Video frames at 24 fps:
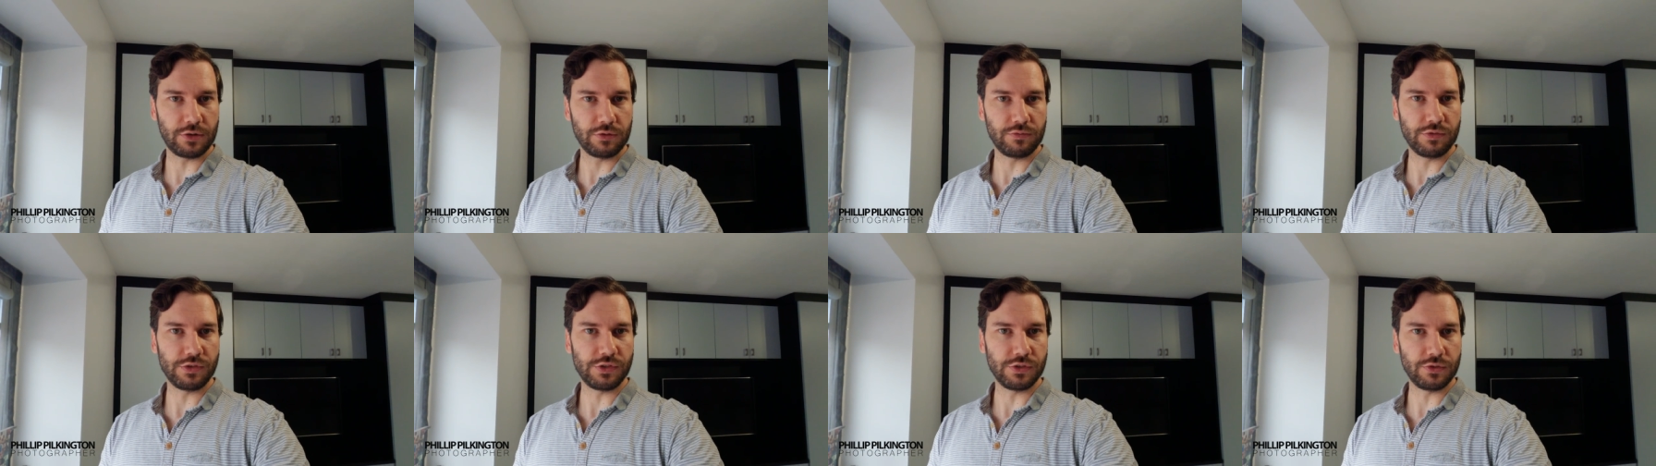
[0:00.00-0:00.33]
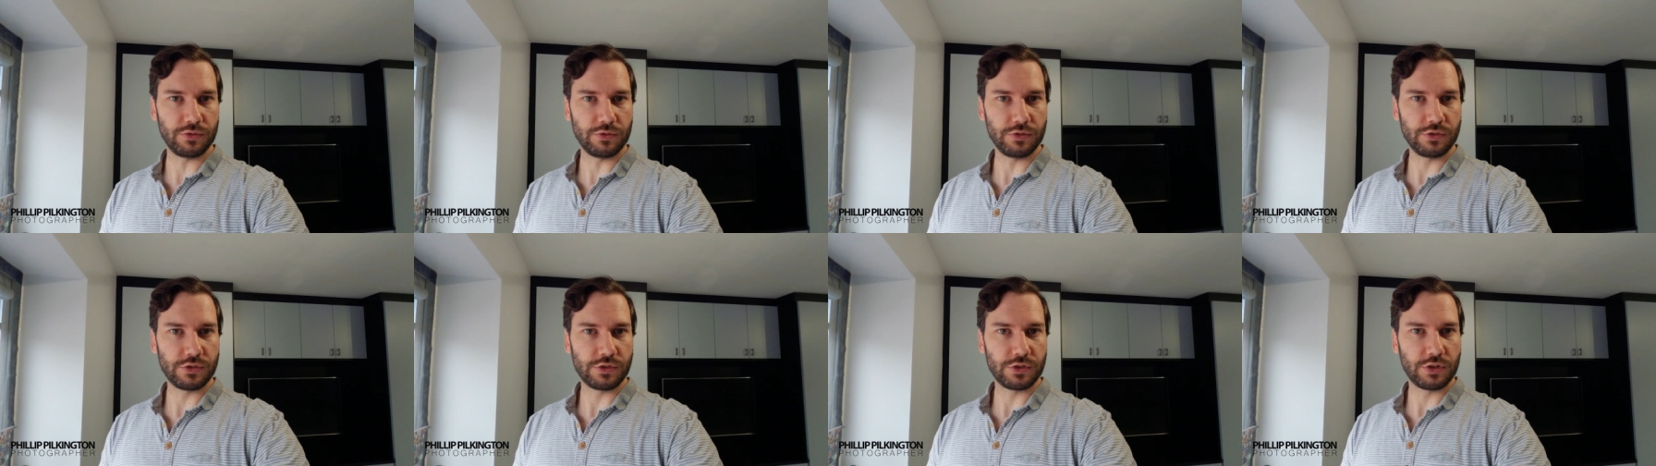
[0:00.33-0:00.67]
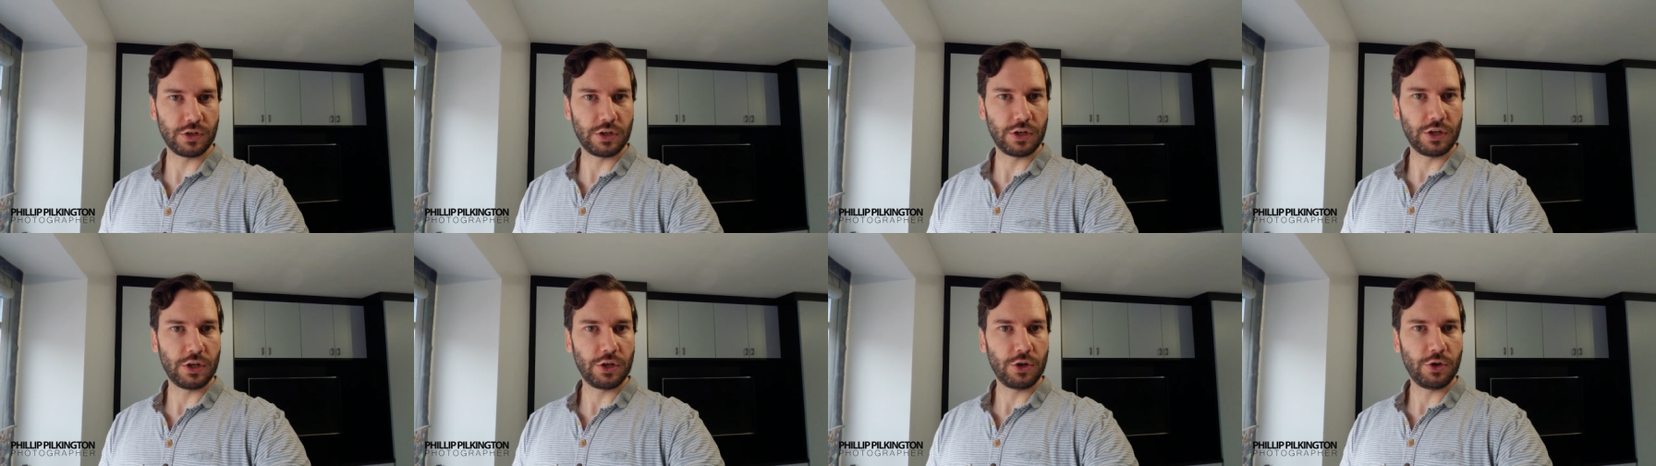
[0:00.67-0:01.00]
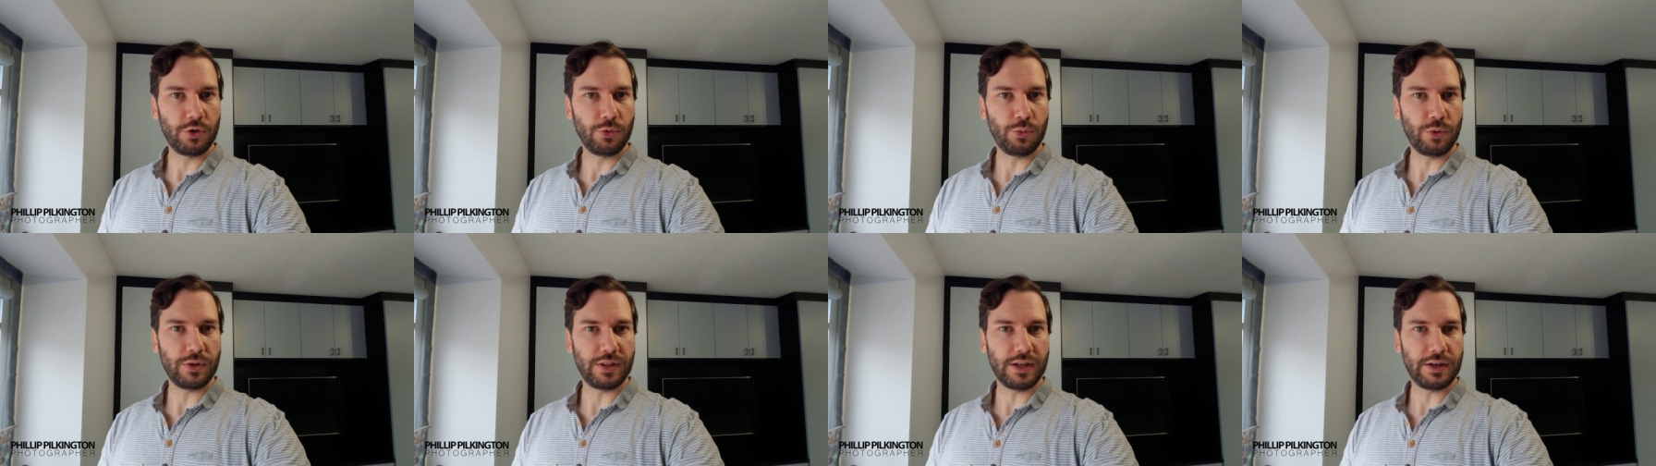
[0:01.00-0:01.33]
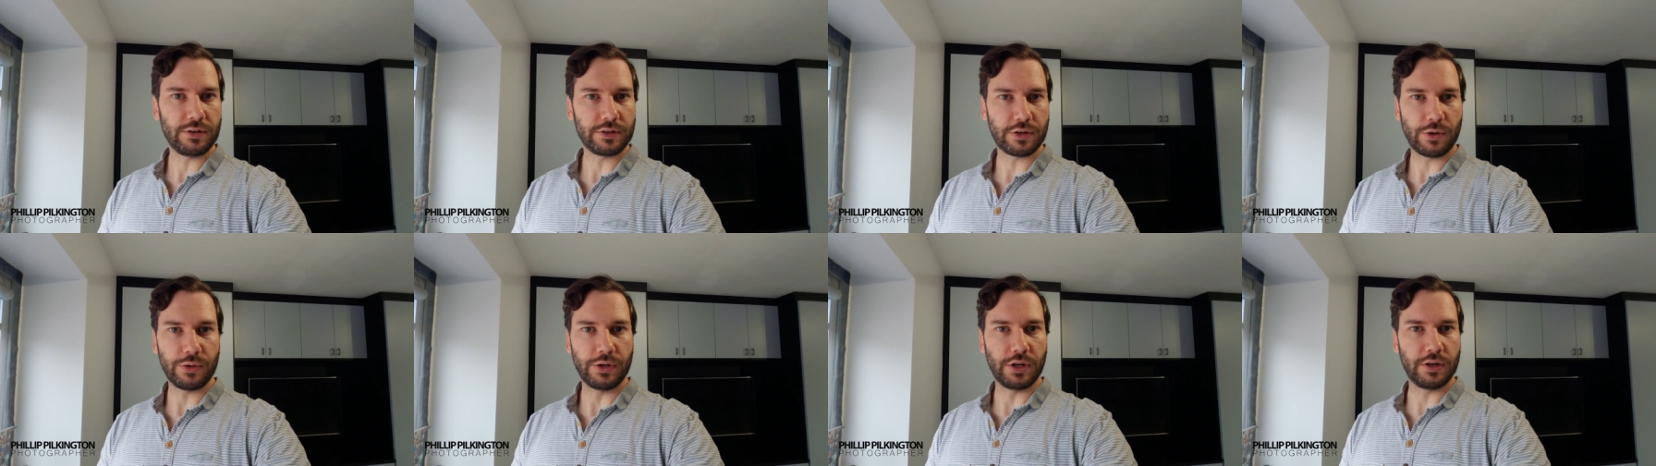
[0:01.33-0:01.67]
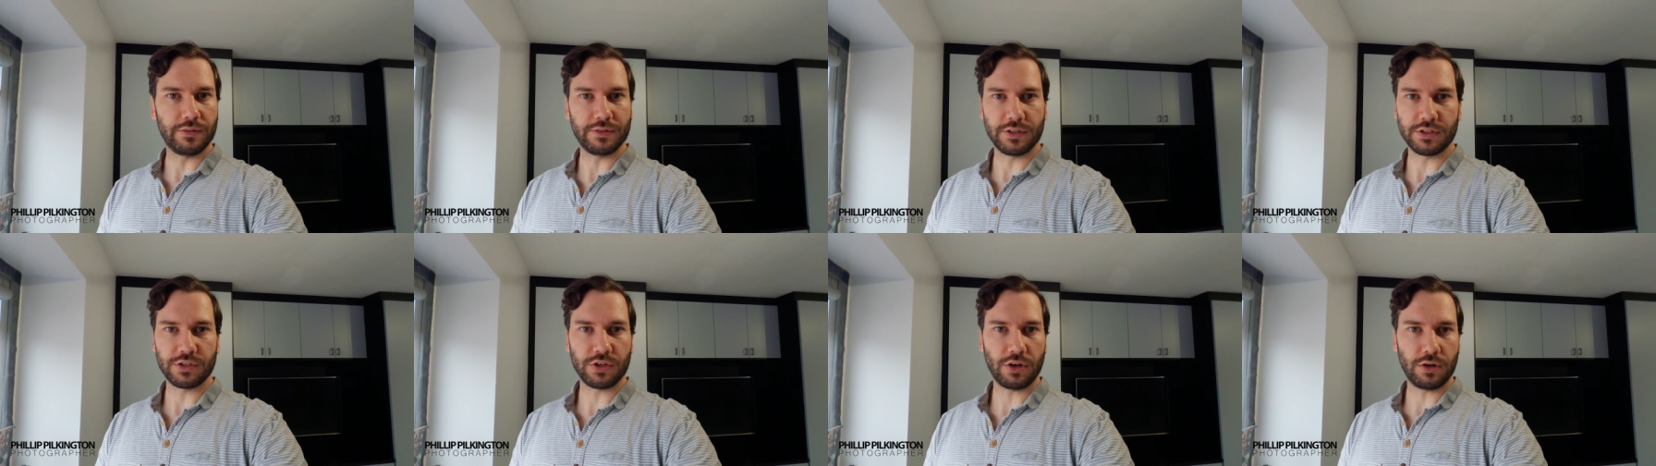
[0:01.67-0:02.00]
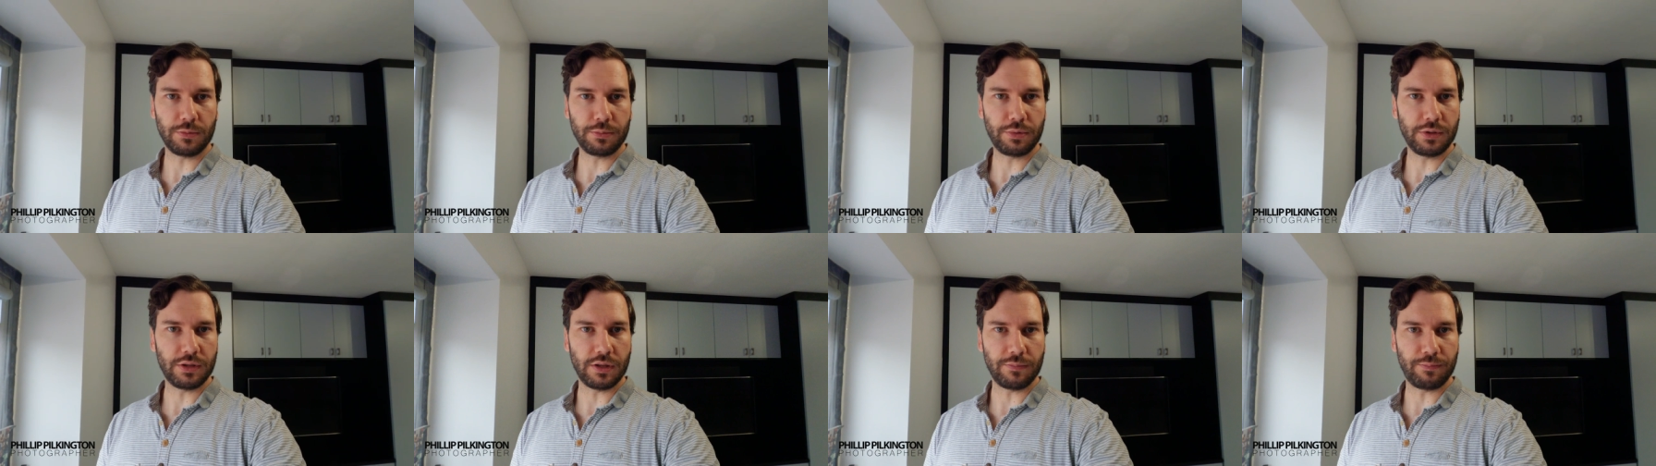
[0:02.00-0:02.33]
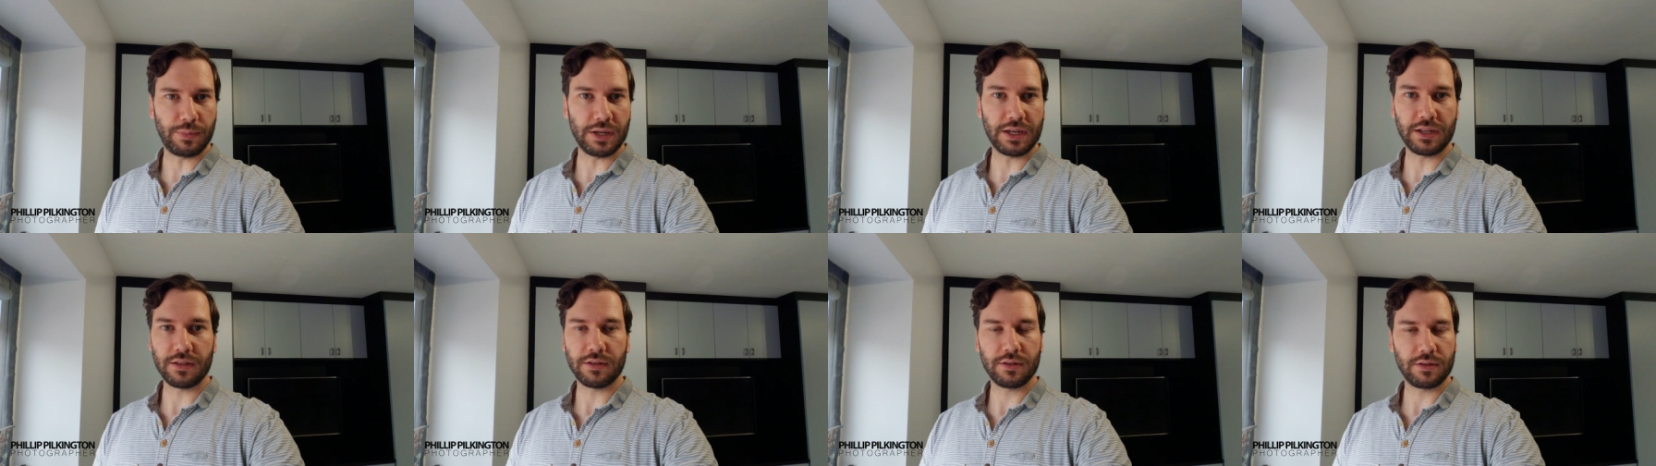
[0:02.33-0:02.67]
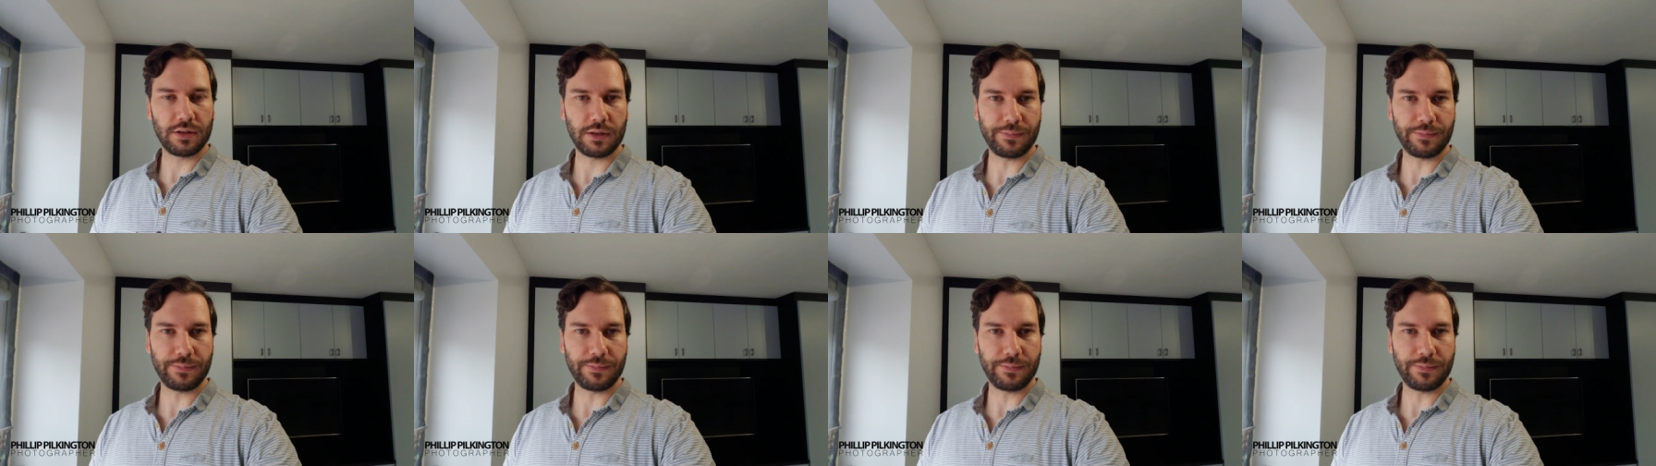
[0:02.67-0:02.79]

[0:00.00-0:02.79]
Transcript: good results without going over the top with a big.